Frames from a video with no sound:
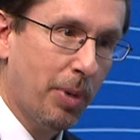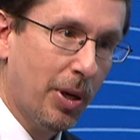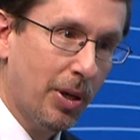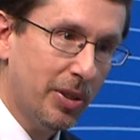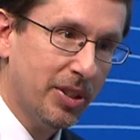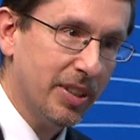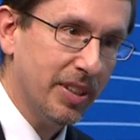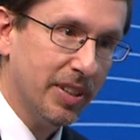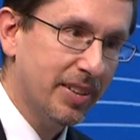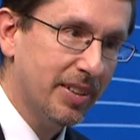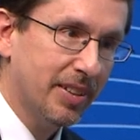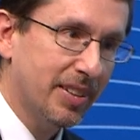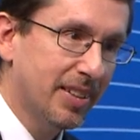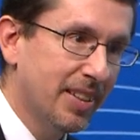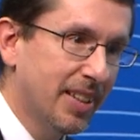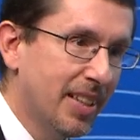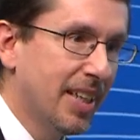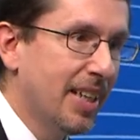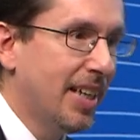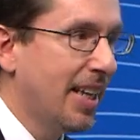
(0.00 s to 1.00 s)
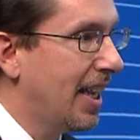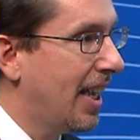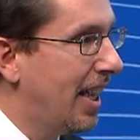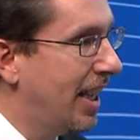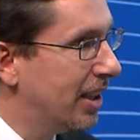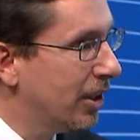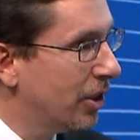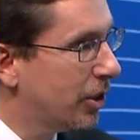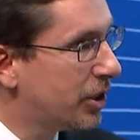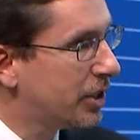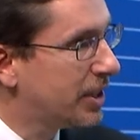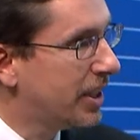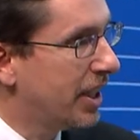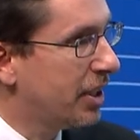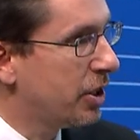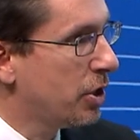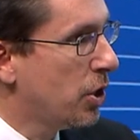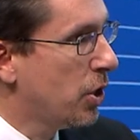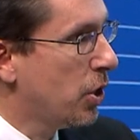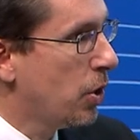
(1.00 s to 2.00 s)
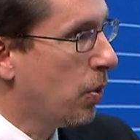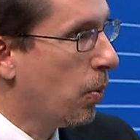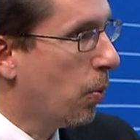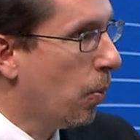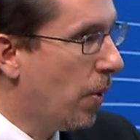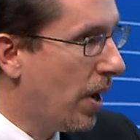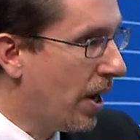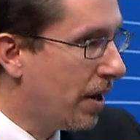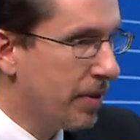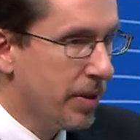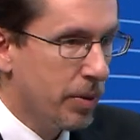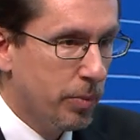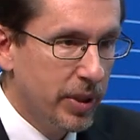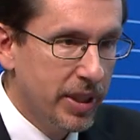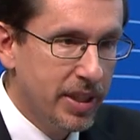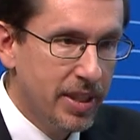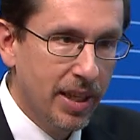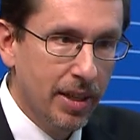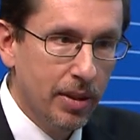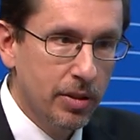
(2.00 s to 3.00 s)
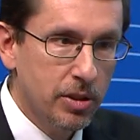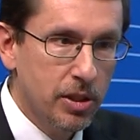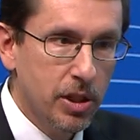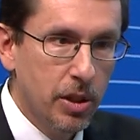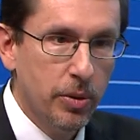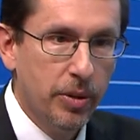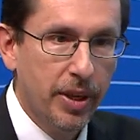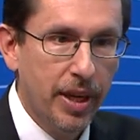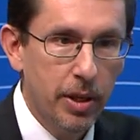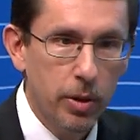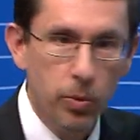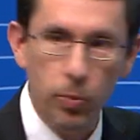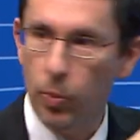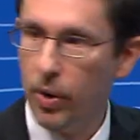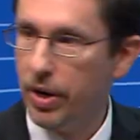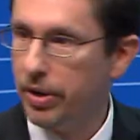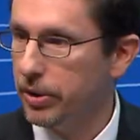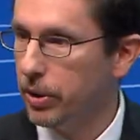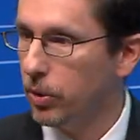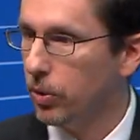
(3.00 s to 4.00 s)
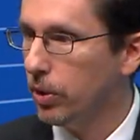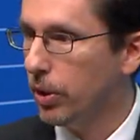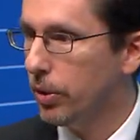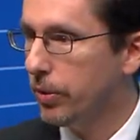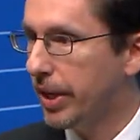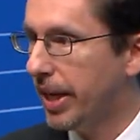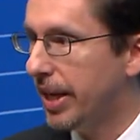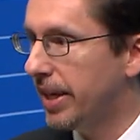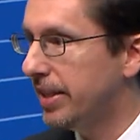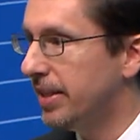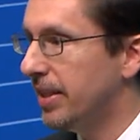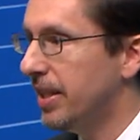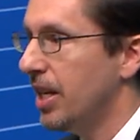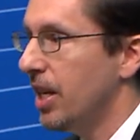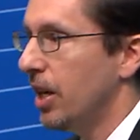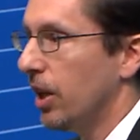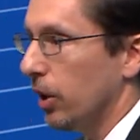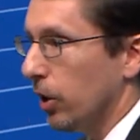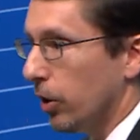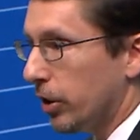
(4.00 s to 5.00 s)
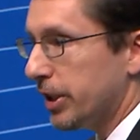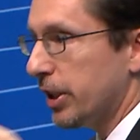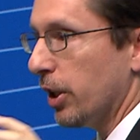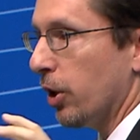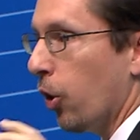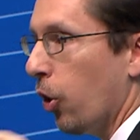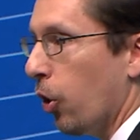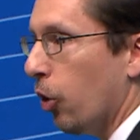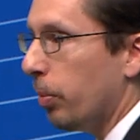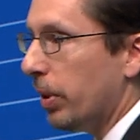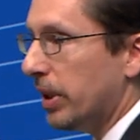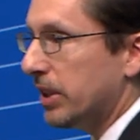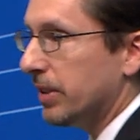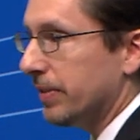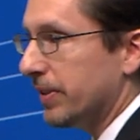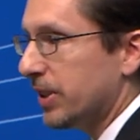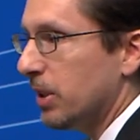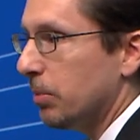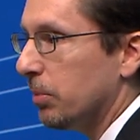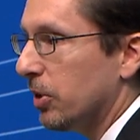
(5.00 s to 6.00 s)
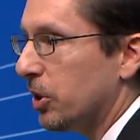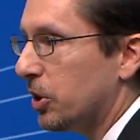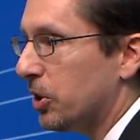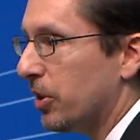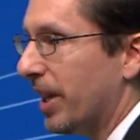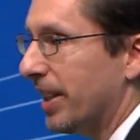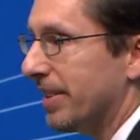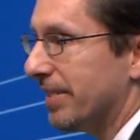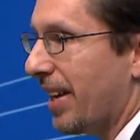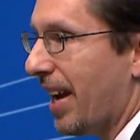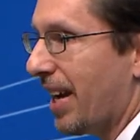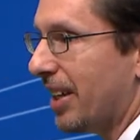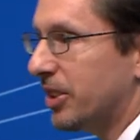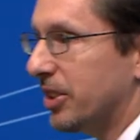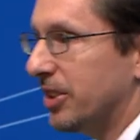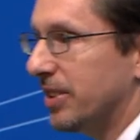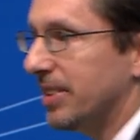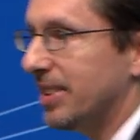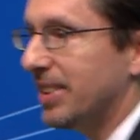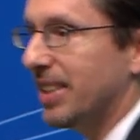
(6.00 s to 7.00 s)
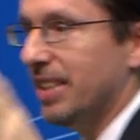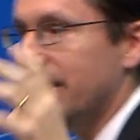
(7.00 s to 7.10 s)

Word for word: purchase. It looks at where the retailer's located, where you're located, looks at a whole bunch of similar transactions,